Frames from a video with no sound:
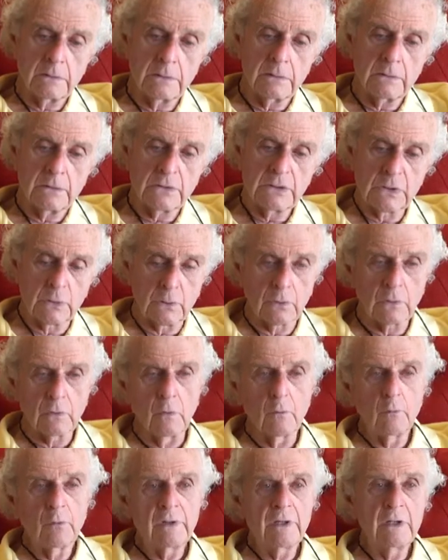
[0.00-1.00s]

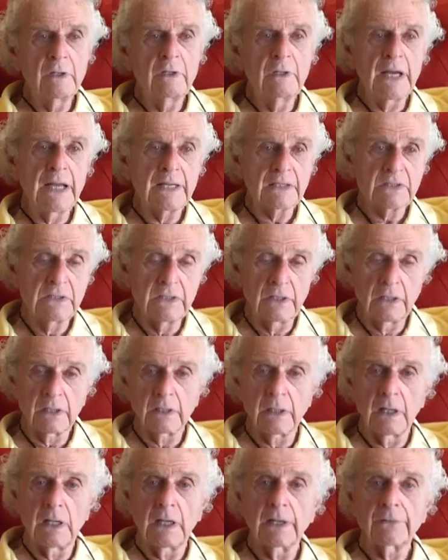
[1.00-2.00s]
circle within that
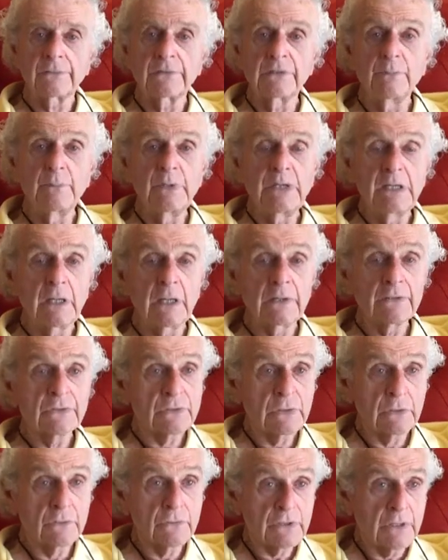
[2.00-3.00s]
synagogue to be on a
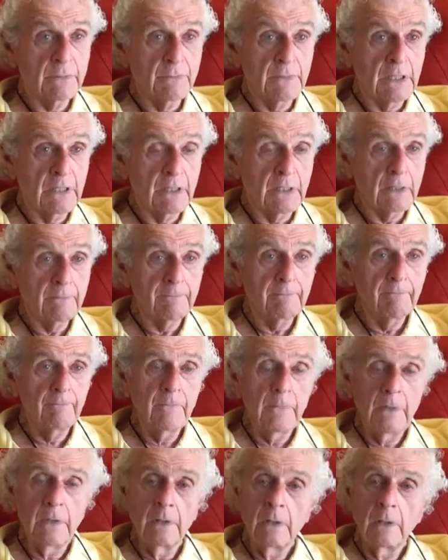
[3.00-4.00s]
search committee.
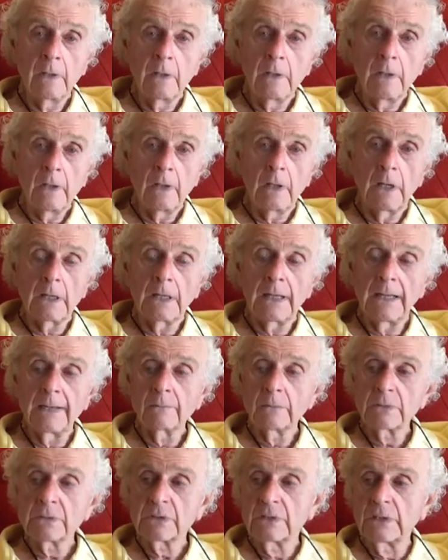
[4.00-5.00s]
And I
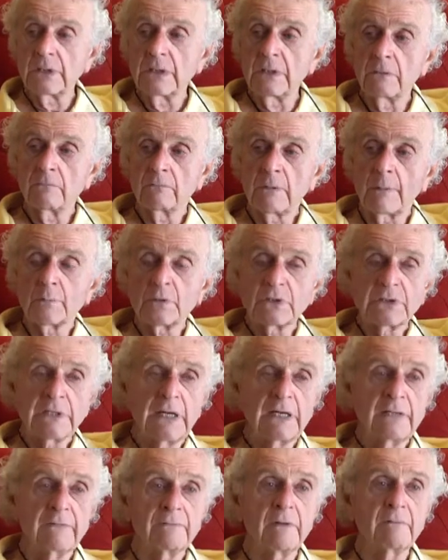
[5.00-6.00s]
was the
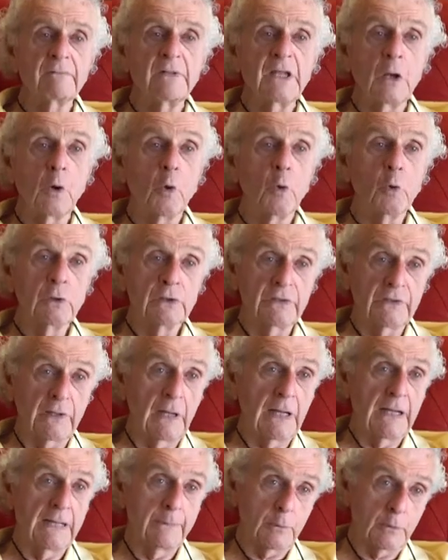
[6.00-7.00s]
representative of the old
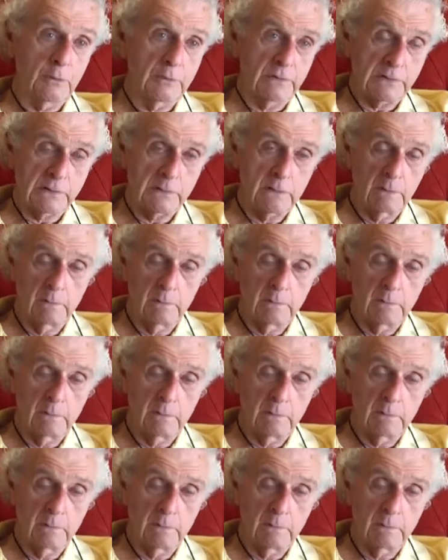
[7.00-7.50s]
timers.